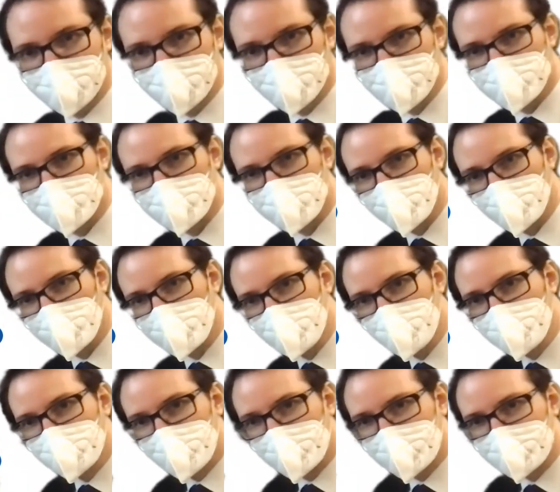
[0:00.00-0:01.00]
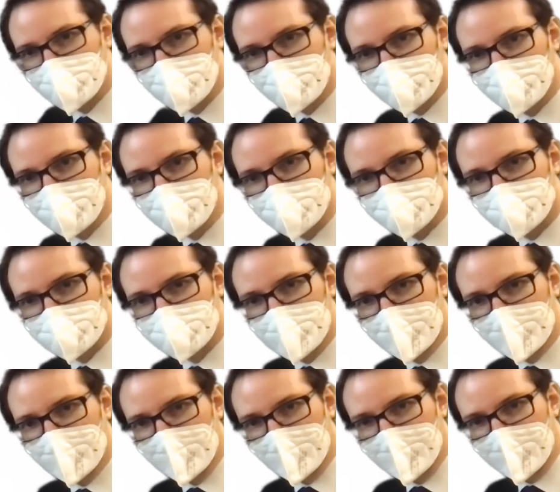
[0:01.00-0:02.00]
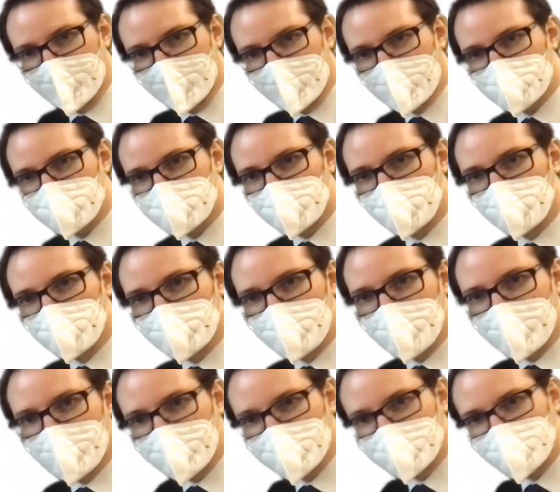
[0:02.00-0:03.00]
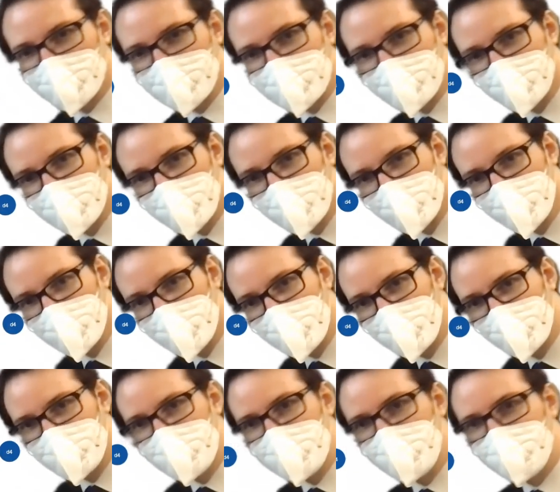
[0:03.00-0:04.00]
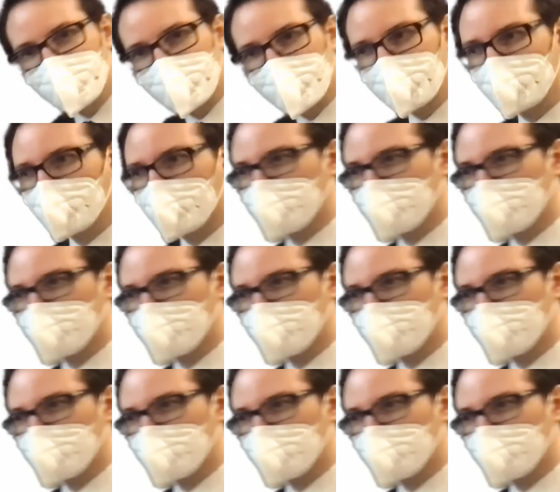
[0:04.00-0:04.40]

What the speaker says: on Zoom. D4 is there, yes, absolutely. I actually don't know if D5 or